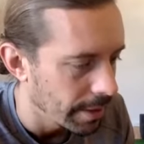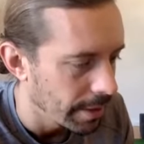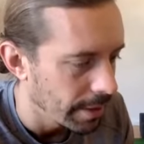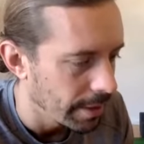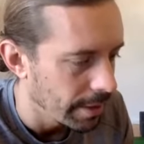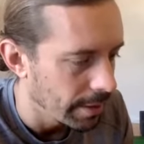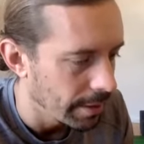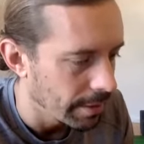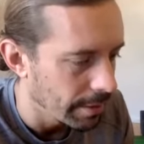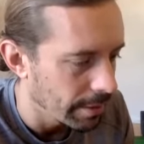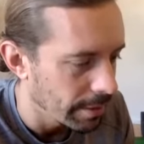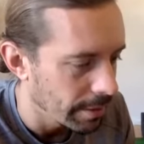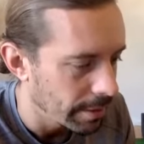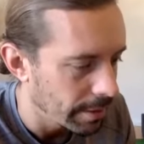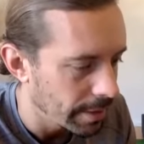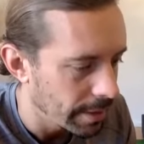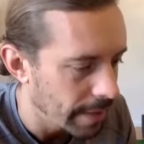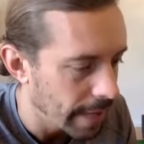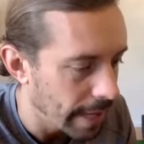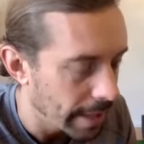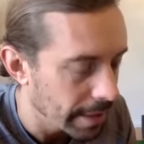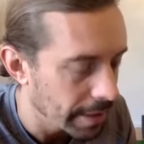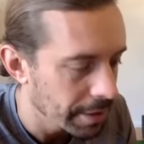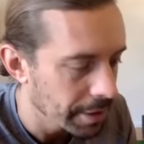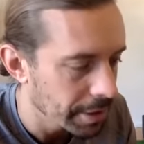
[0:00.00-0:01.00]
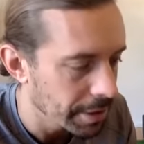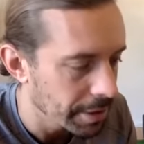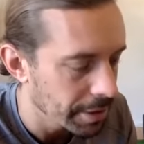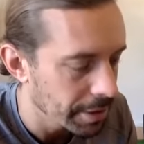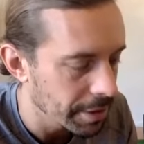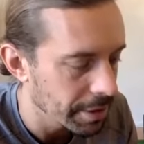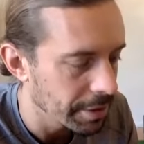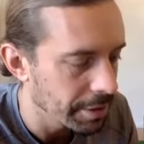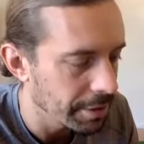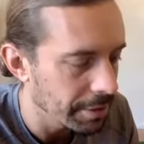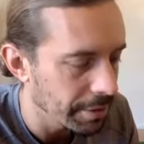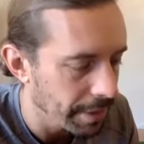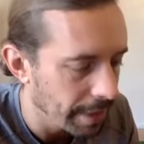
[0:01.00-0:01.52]

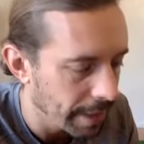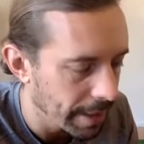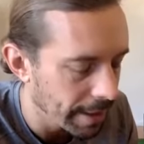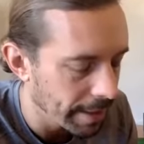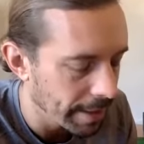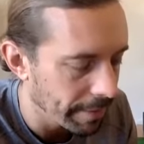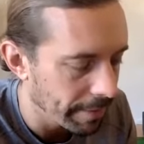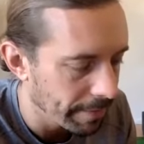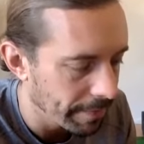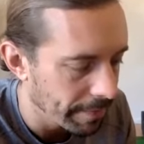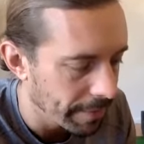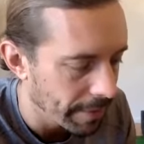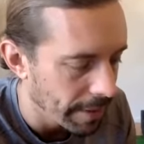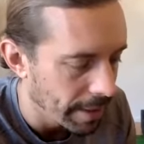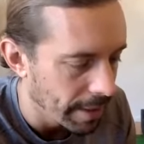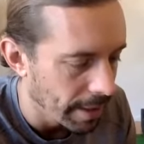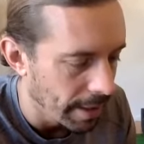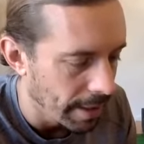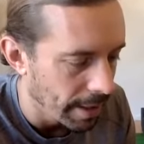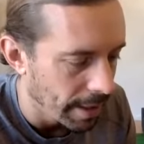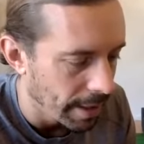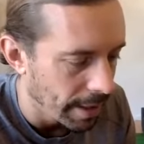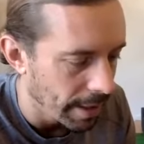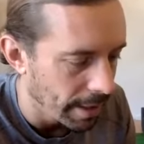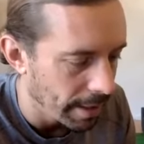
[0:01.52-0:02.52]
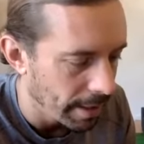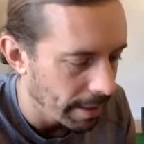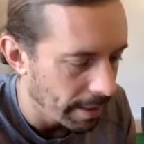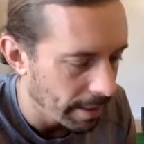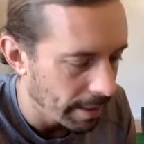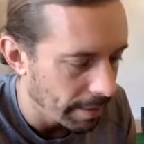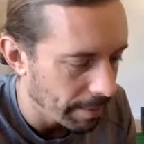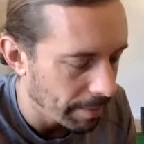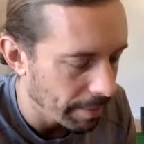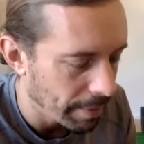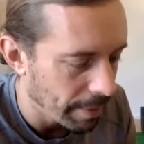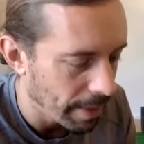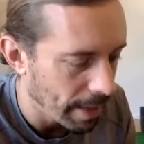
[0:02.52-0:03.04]
intentions in your life
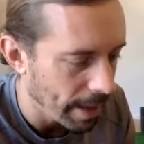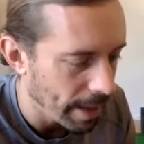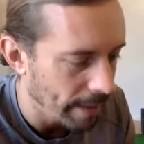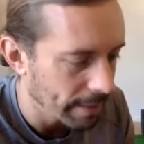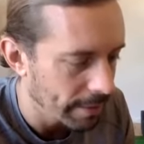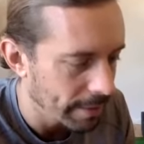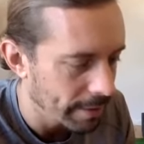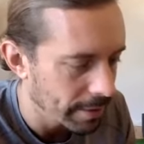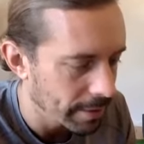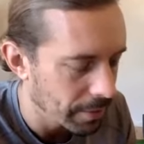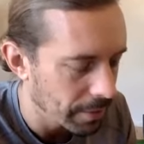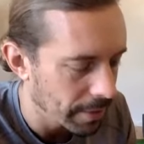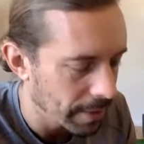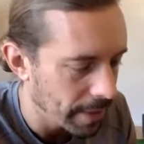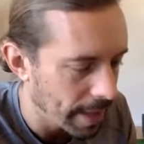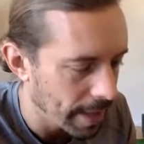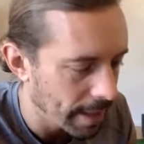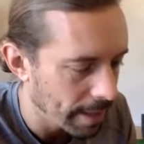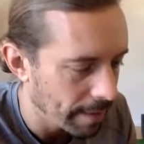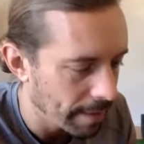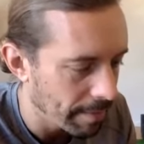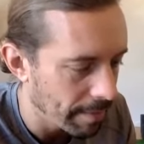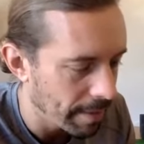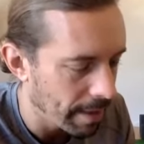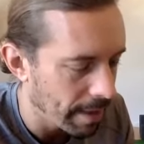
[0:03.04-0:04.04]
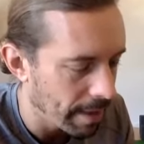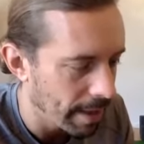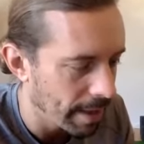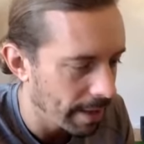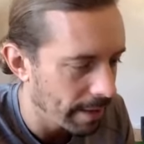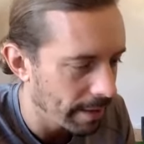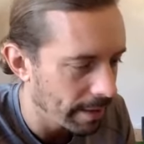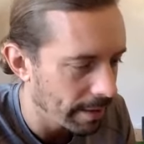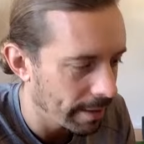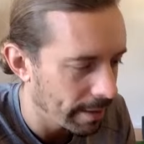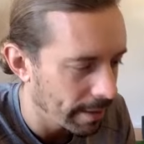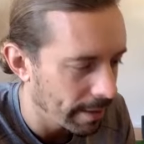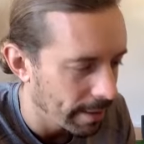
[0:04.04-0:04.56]
and practice with that in
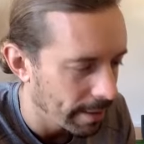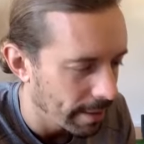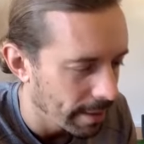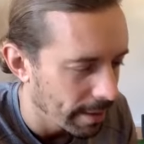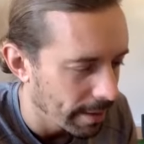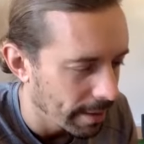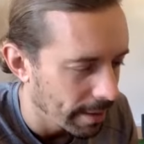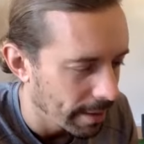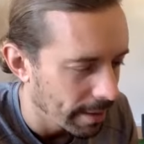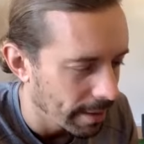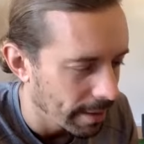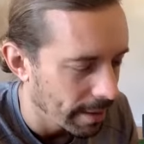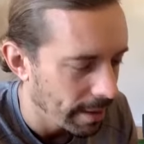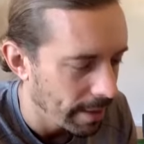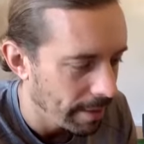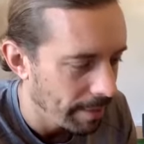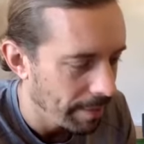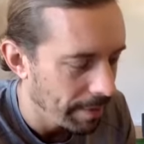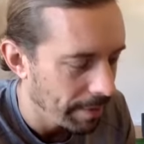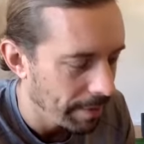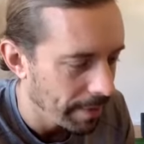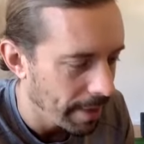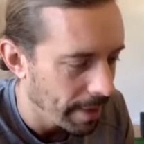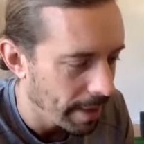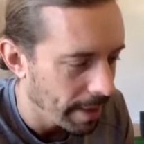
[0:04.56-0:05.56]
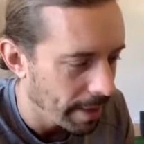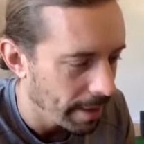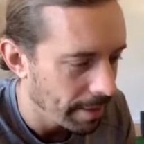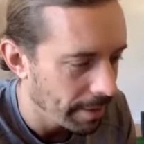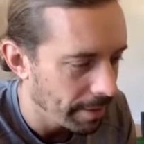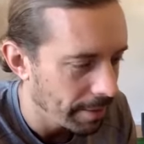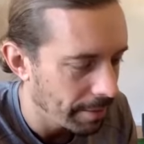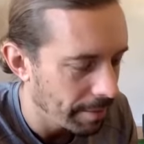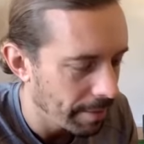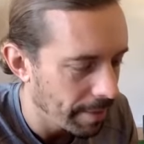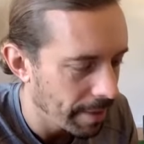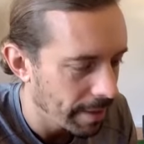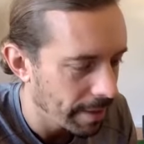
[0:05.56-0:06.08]
mind, keeping that in
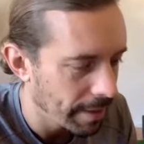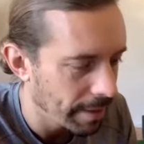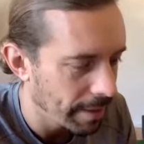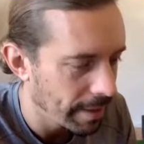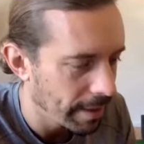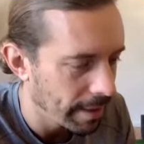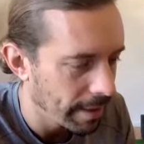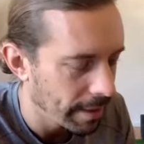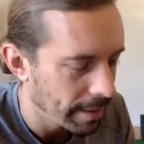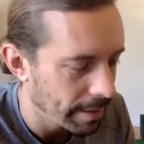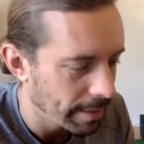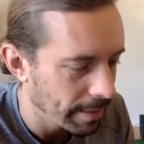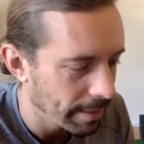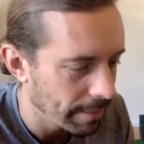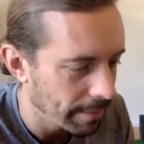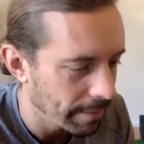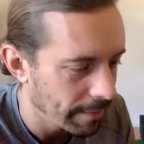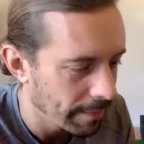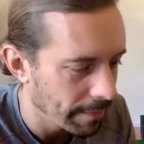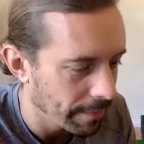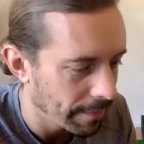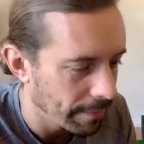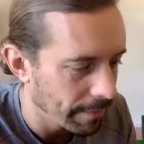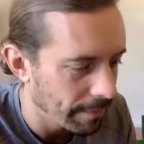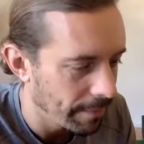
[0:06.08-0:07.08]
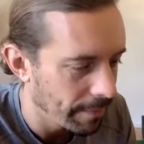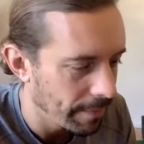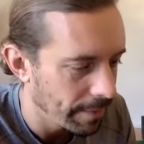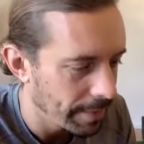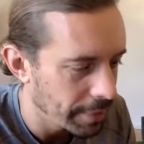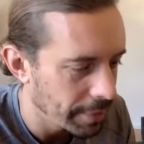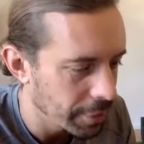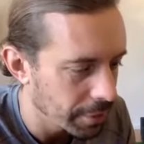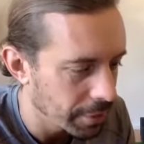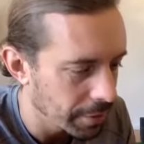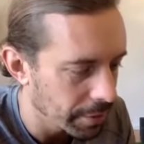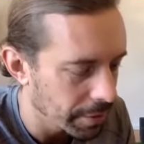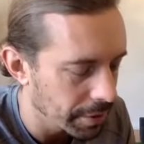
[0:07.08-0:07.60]
your meditative
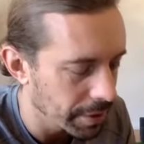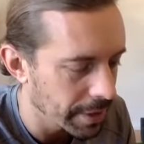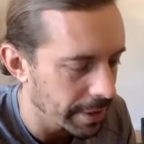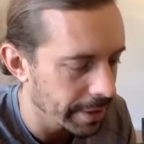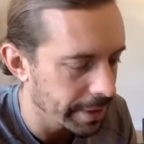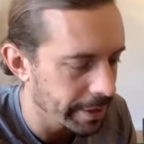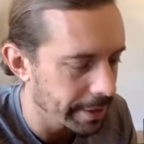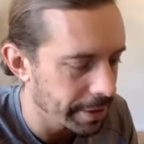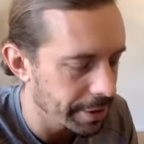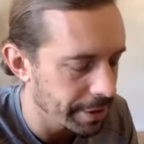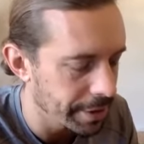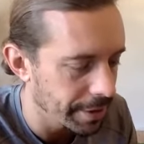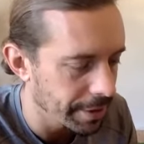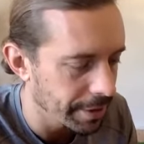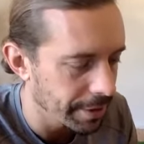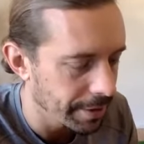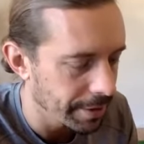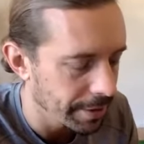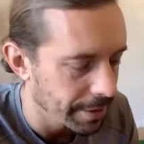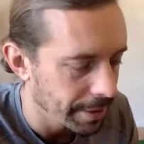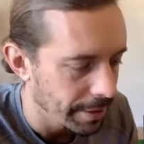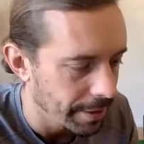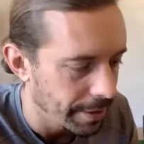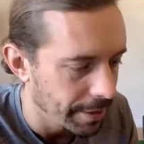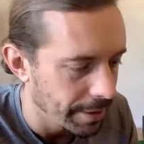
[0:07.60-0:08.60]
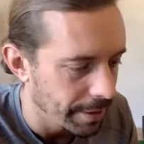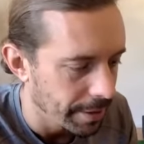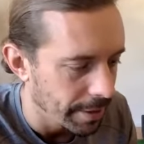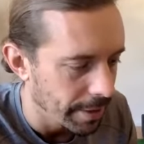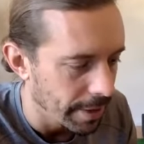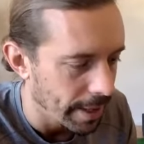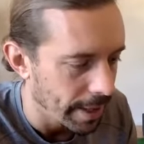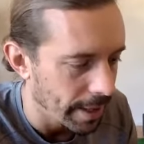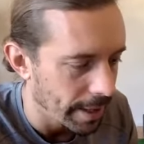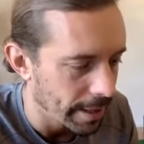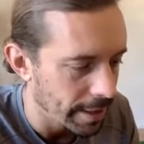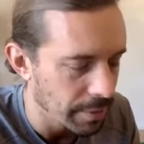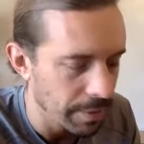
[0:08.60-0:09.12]
visualization
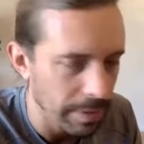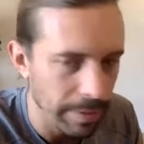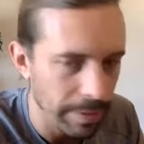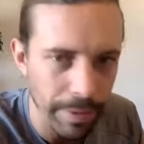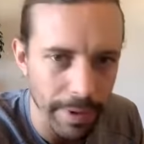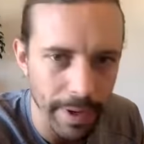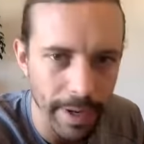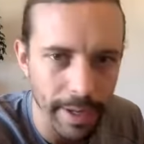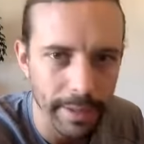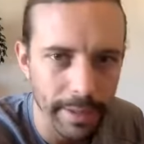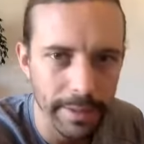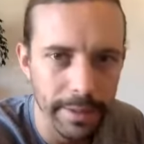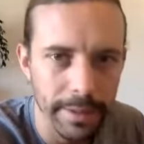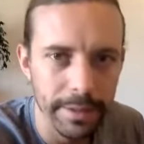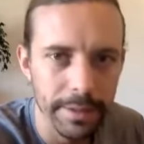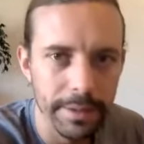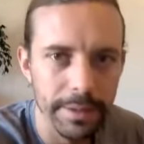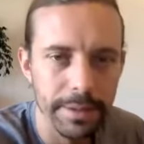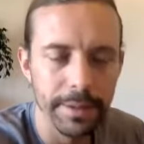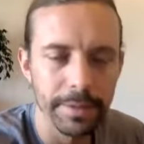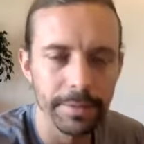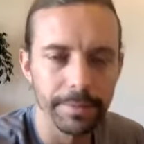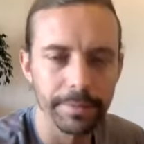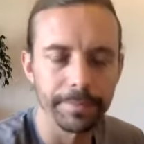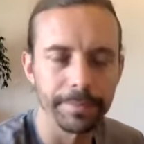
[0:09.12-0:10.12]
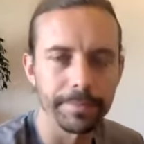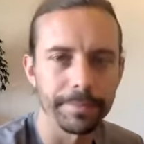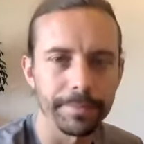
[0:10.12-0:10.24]
as we practice.